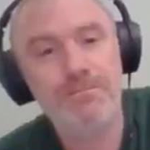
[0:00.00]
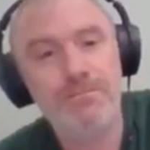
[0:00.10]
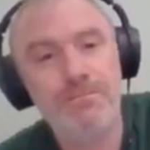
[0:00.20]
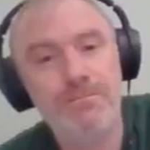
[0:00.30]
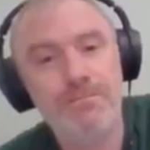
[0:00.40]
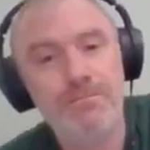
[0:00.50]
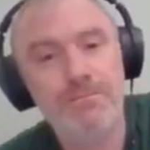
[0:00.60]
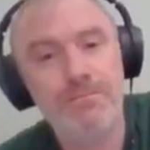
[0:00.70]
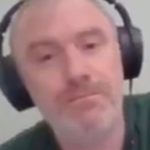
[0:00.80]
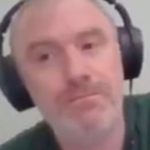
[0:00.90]

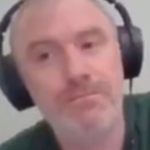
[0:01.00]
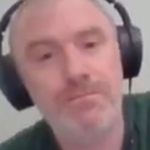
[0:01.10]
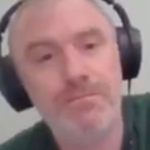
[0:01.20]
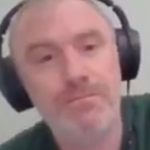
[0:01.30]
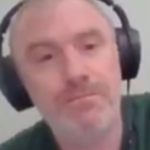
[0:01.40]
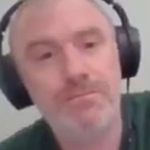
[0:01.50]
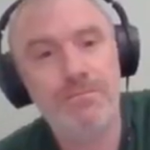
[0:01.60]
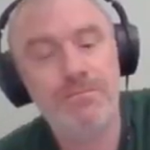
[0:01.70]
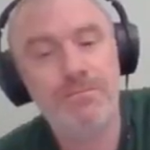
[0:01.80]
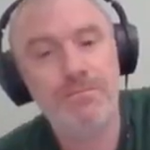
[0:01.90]

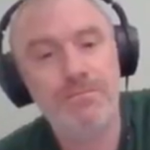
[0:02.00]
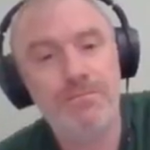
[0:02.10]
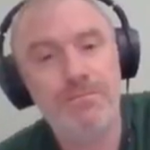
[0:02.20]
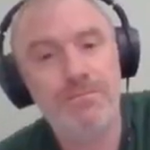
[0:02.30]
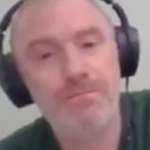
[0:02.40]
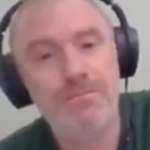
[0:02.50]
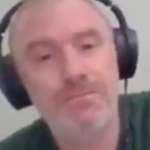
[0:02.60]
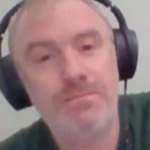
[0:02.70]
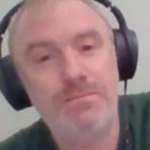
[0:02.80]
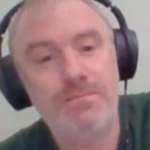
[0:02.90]

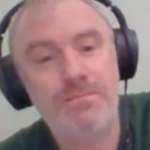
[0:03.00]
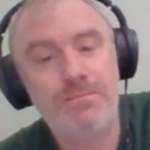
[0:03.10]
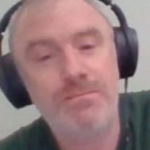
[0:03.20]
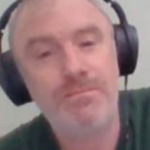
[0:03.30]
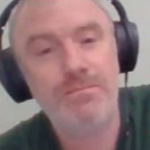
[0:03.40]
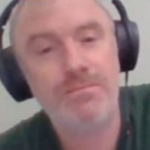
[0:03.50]
(not speaking)